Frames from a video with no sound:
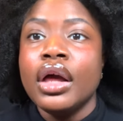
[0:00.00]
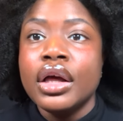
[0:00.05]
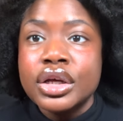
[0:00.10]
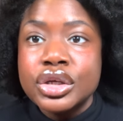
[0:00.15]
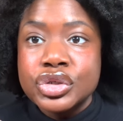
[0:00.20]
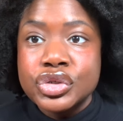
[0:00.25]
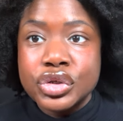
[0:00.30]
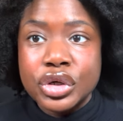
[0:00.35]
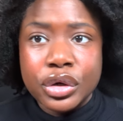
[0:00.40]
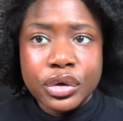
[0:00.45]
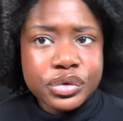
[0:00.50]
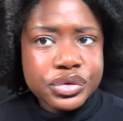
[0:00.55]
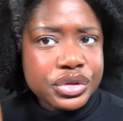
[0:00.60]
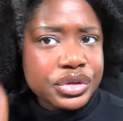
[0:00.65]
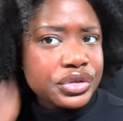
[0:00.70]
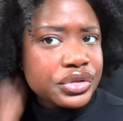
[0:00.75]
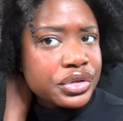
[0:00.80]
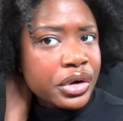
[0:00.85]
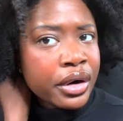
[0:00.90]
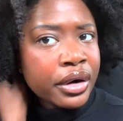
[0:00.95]
So
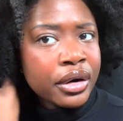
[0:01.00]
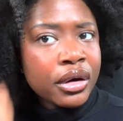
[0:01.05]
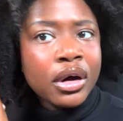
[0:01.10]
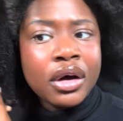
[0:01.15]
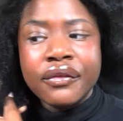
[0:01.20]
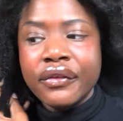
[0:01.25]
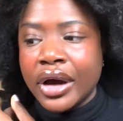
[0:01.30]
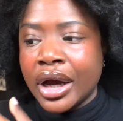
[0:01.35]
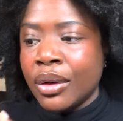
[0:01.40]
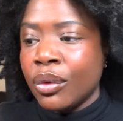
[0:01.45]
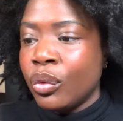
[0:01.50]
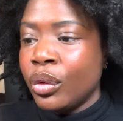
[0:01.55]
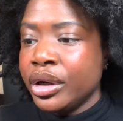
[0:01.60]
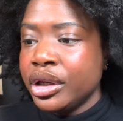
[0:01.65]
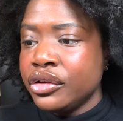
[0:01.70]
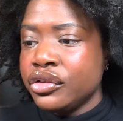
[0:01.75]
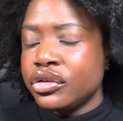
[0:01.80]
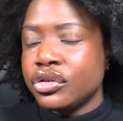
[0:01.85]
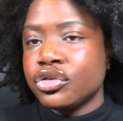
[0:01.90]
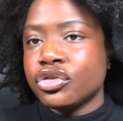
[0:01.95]
to start off, I
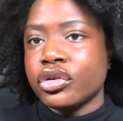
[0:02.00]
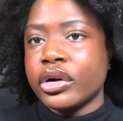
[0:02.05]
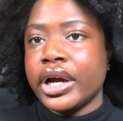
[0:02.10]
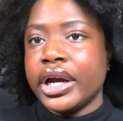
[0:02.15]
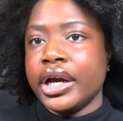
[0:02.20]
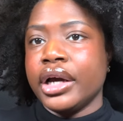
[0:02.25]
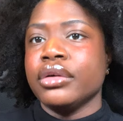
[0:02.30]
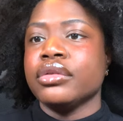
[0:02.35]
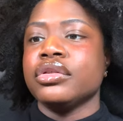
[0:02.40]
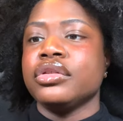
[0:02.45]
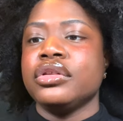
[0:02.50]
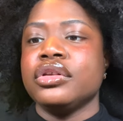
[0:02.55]
wanted to try out